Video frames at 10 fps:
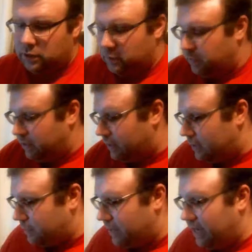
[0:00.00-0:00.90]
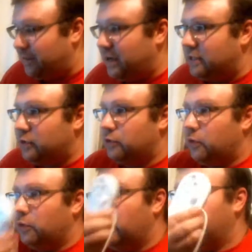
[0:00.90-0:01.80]
But that doesn't mean I have an extra
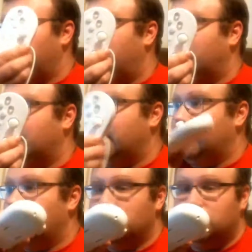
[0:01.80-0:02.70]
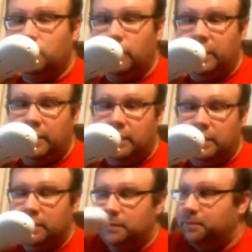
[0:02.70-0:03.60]
controller automatically in the old Wii,